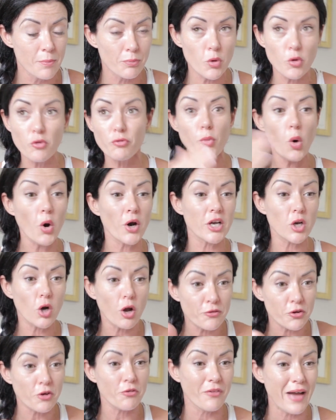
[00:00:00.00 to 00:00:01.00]
Move more, get
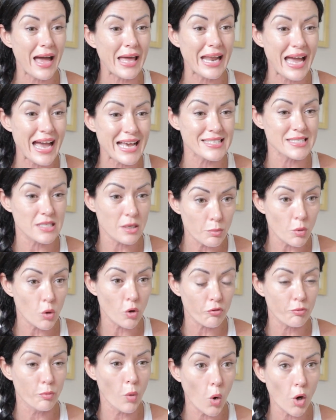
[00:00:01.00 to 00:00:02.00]
off your fat ass and
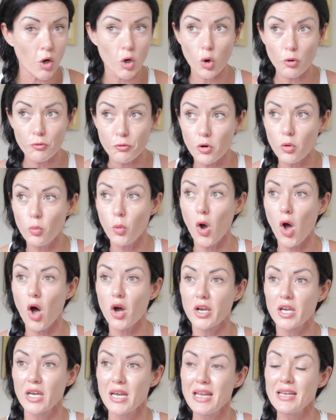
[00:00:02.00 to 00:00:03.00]
move more. Go for a
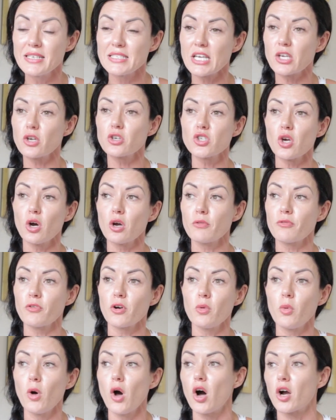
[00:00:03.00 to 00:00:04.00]
walk. Take your dog for
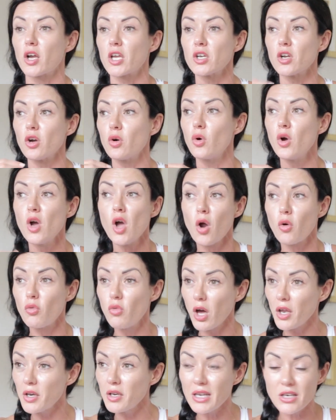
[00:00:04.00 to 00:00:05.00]
a walk.
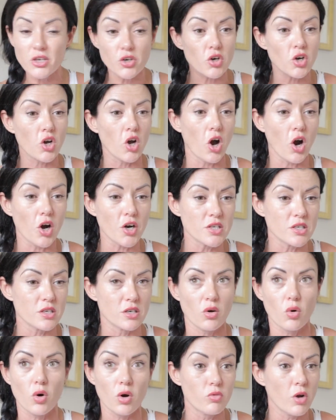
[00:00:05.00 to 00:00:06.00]
Run in your
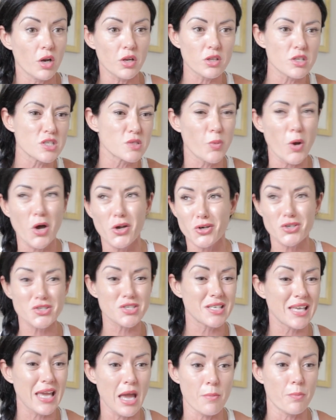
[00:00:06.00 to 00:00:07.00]
garden, or run on the spot, or
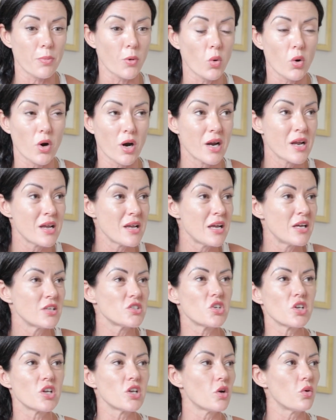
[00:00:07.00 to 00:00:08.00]
skip, or
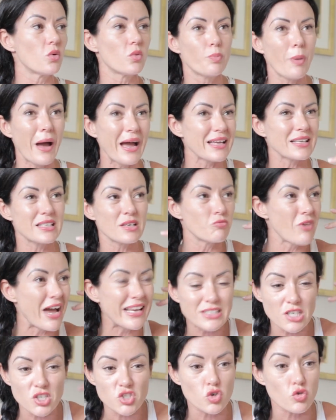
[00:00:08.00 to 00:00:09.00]

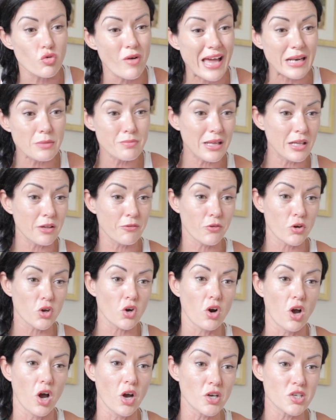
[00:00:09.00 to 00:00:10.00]
rent a treadmill for
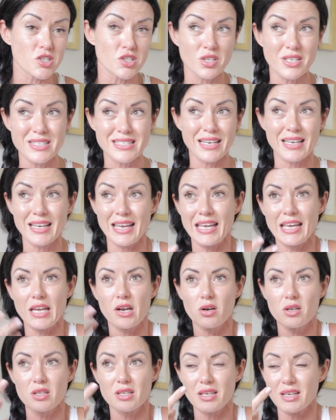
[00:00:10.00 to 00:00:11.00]
your house. It's like
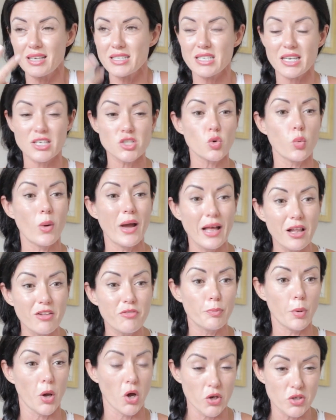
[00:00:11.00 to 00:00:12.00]
it's like
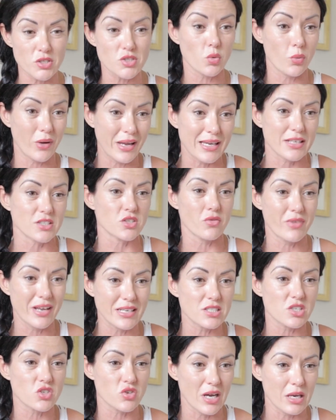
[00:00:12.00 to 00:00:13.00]
£12 a week to
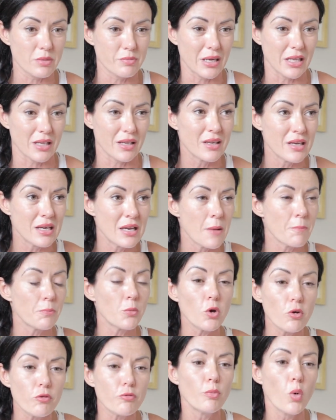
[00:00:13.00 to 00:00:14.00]
rent a treadmill.
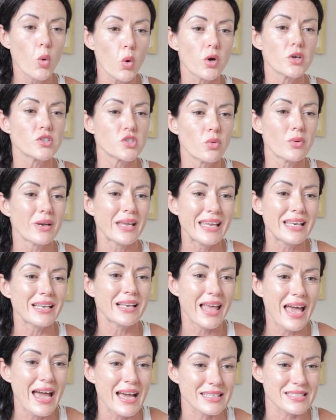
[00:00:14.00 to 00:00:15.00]
Move more, don't eat
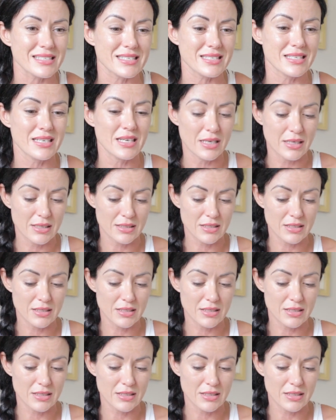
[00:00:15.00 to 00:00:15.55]
less.